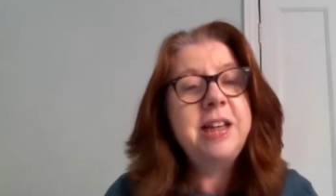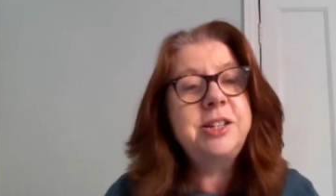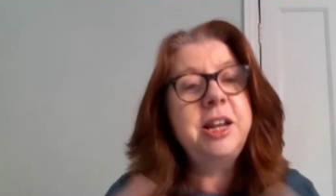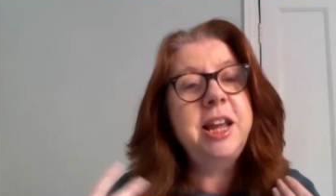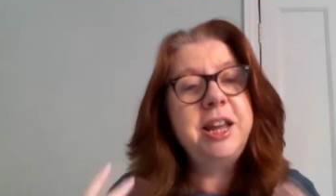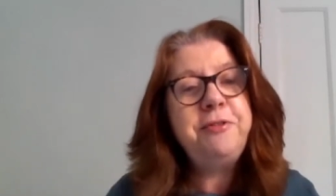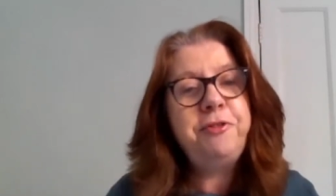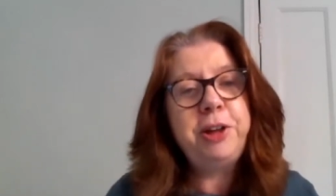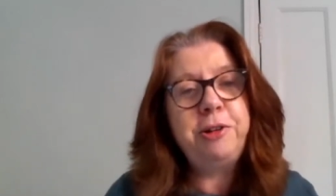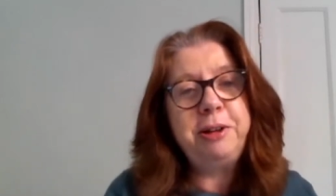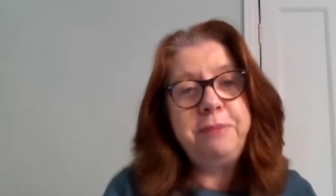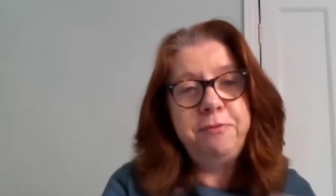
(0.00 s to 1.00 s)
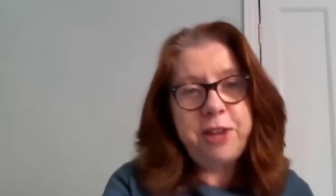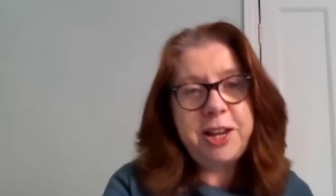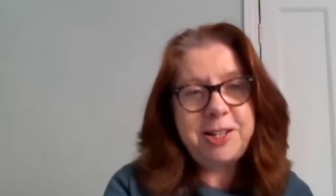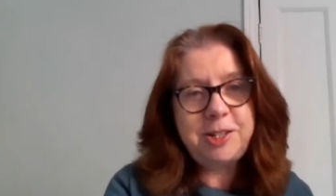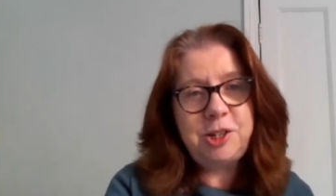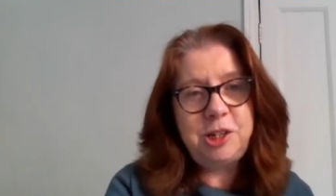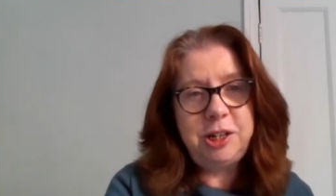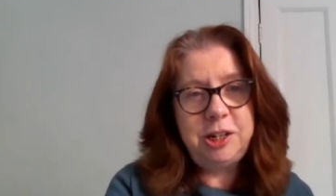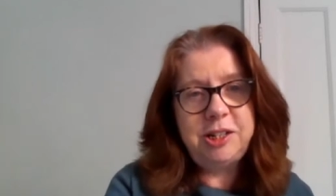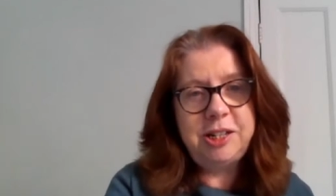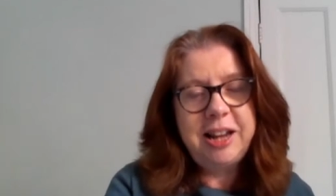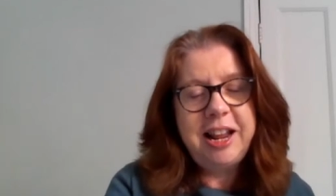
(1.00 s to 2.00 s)
So he felt
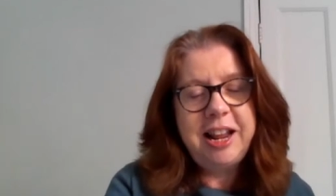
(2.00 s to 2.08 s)
invested.